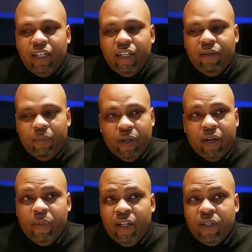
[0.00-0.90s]
but a
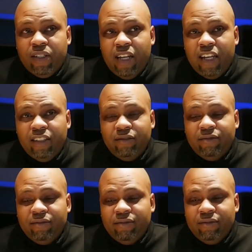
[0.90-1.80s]
bail was set.
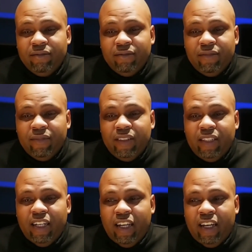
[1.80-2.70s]

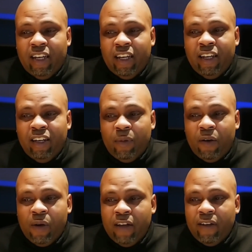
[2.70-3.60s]
And my
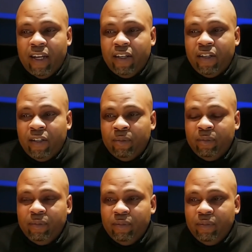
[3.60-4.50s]
wife had come
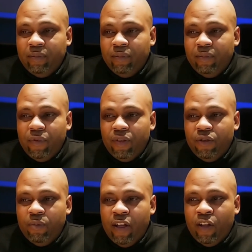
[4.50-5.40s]
to
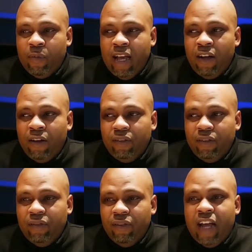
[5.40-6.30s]
bail me out,
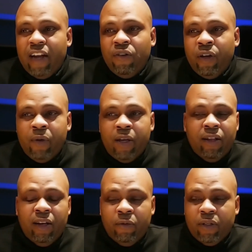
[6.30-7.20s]
not knowing whether
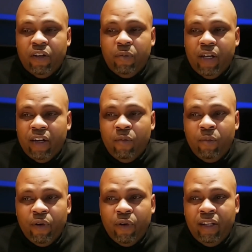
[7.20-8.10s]
there was going to be a number
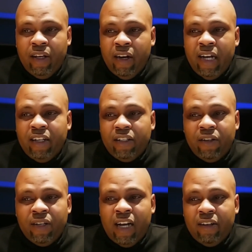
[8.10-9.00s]
in there. And it turned
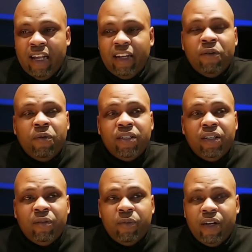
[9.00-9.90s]
out that there was a
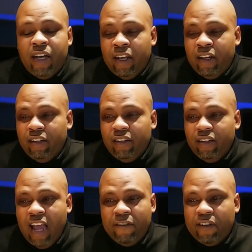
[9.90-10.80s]
number. And
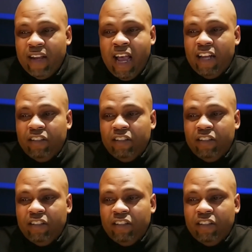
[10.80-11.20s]
after that,